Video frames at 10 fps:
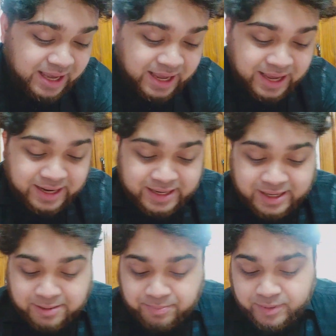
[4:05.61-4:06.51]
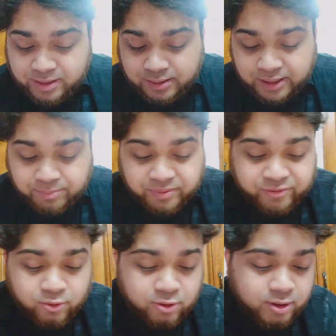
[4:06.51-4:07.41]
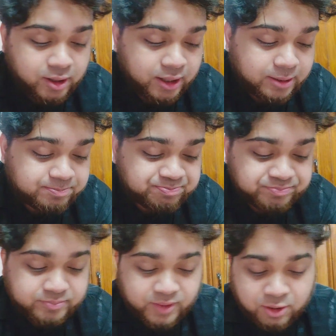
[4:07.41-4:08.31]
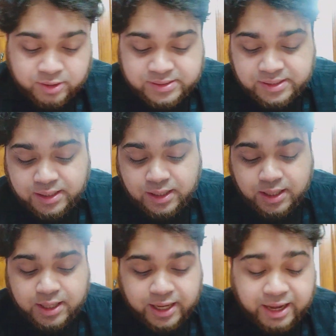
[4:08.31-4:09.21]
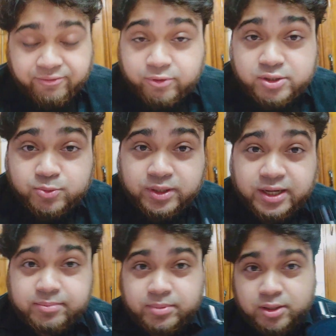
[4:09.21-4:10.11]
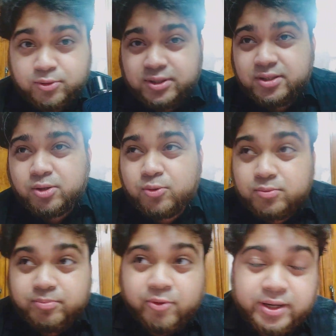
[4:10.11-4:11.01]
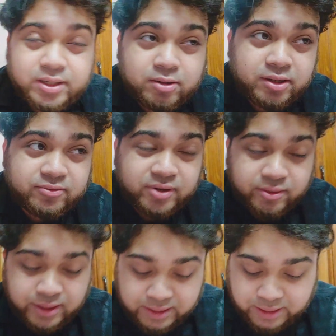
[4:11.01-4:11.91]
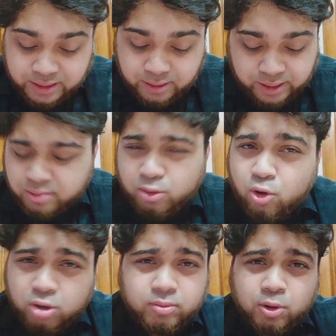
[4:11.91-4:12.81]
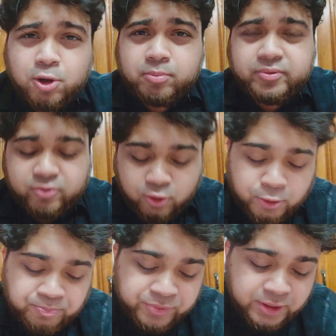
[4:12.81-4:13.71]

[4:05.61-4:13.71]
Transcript: And like before, honestly, at first when I looked at the note breakdown in Fragrantica, like long before,